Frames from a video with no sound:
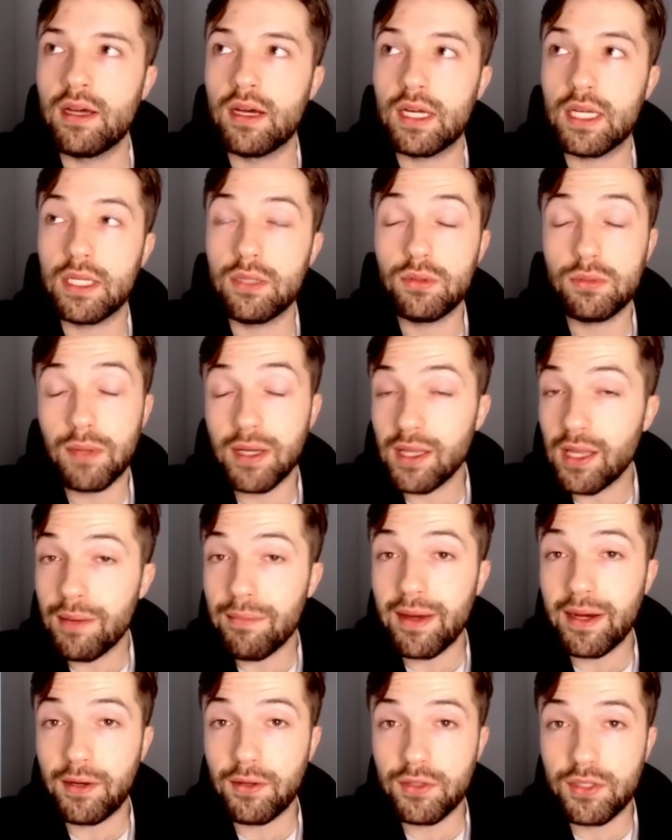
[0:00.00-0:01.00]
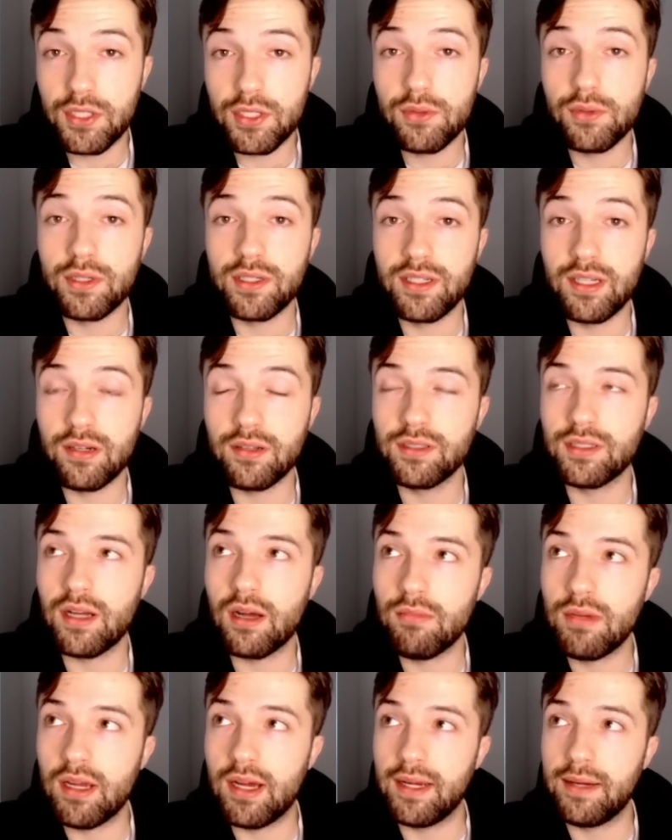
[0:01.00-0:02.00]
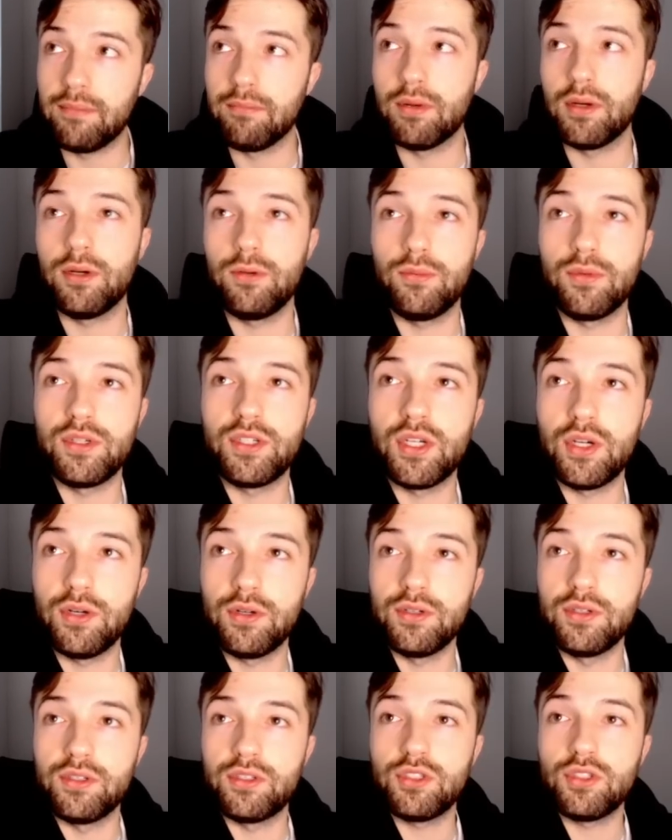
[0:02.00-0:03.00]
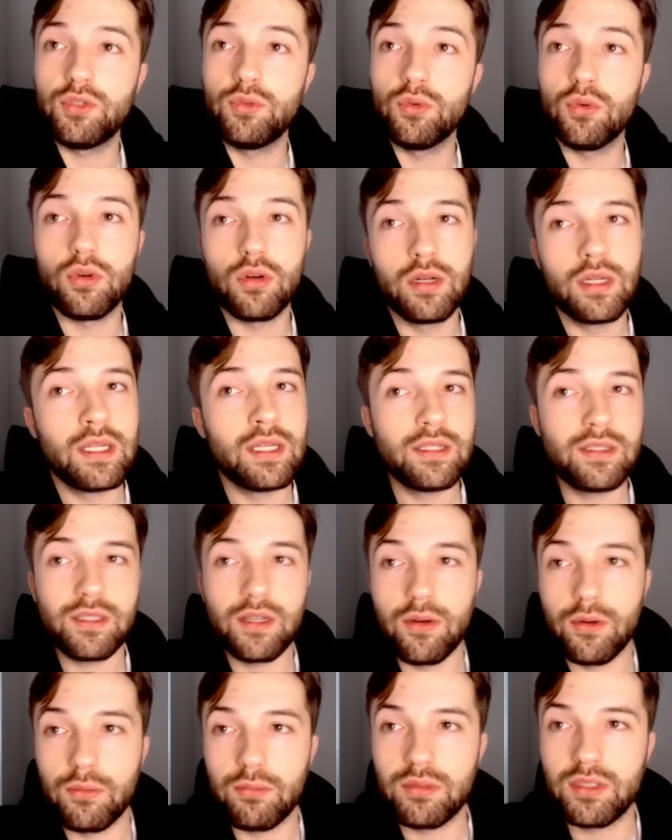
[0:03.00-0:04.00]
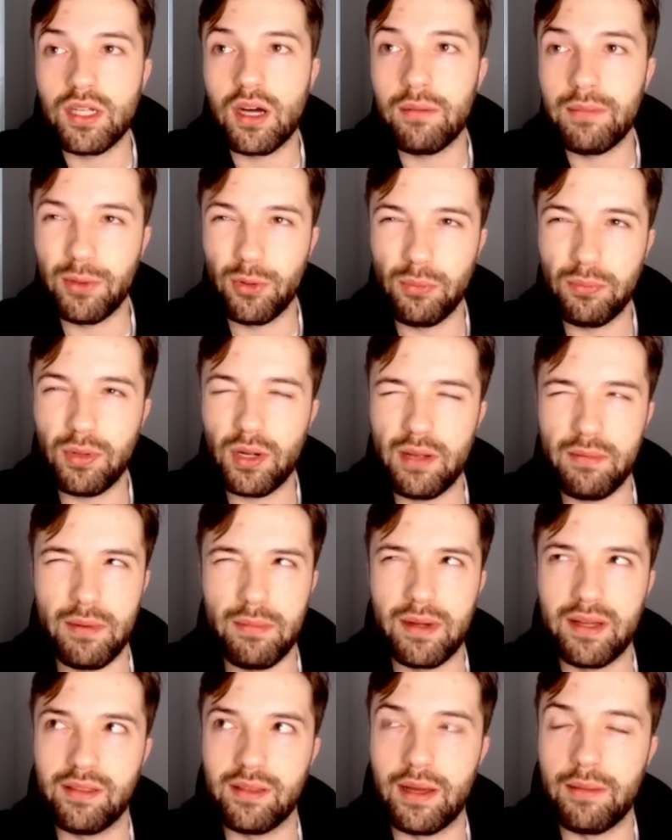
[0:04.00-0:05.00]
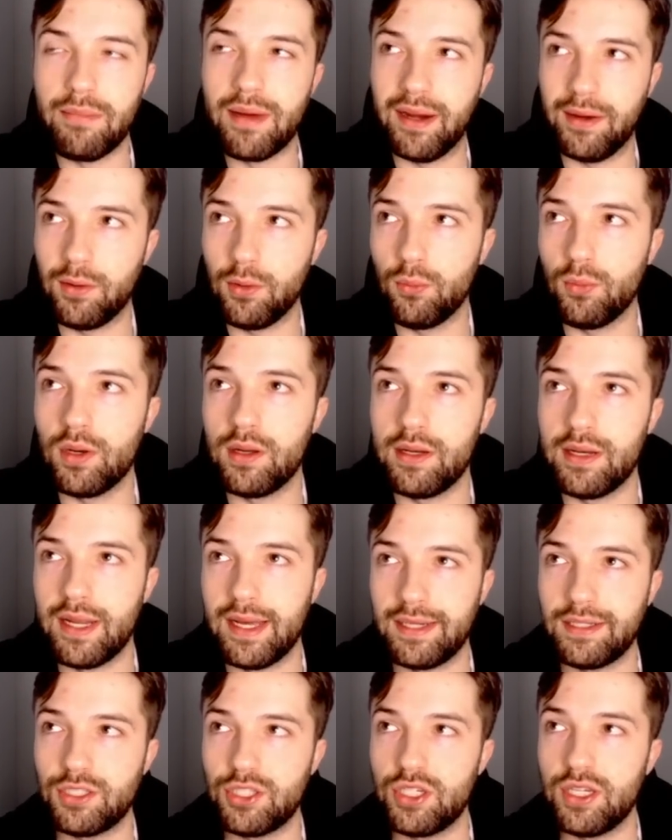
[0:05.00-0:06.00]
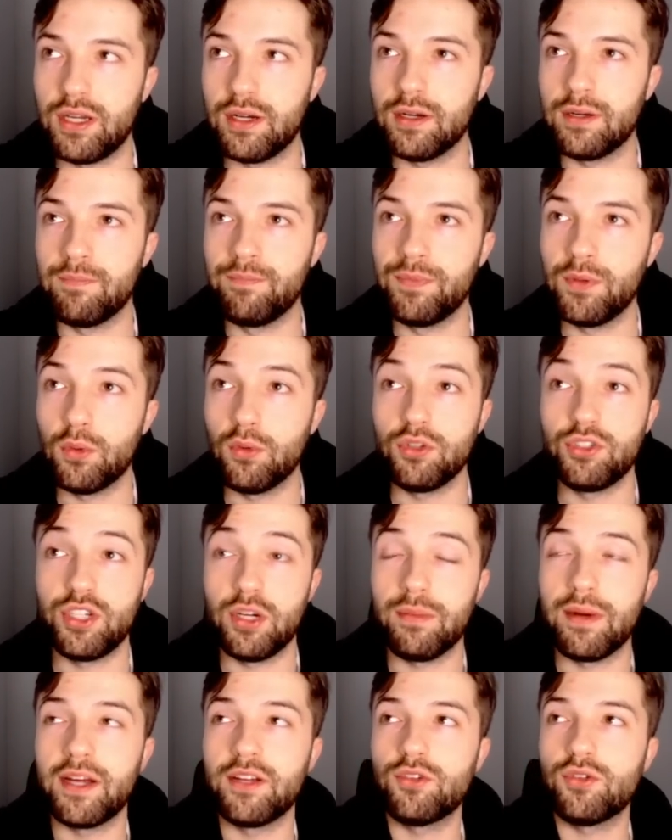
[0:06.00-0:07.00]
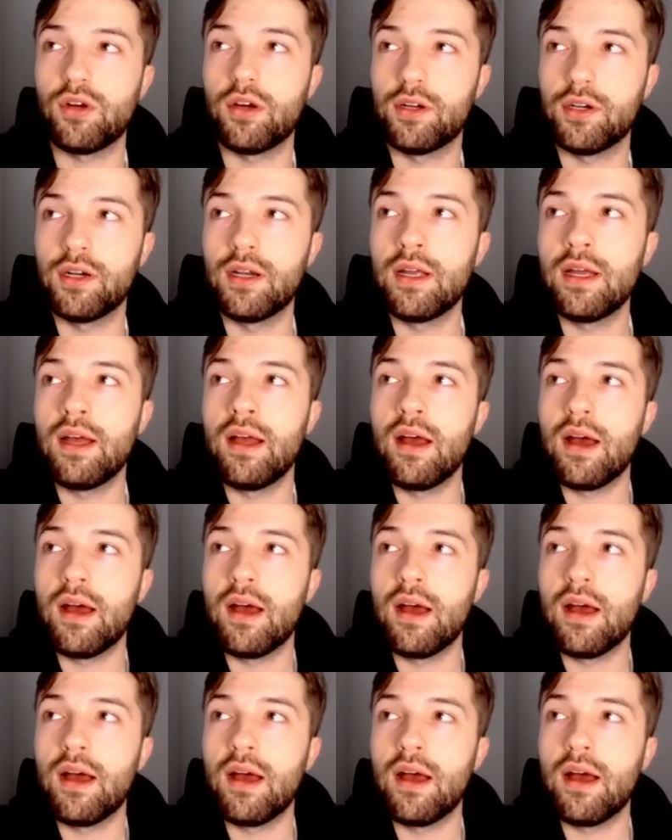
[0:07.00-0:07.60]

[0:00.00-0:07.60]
He was my linebacker too until Tommy Eichenberg returned to school. So Tommy will probably be my linebacker one next year, or Jeremiah Trotter.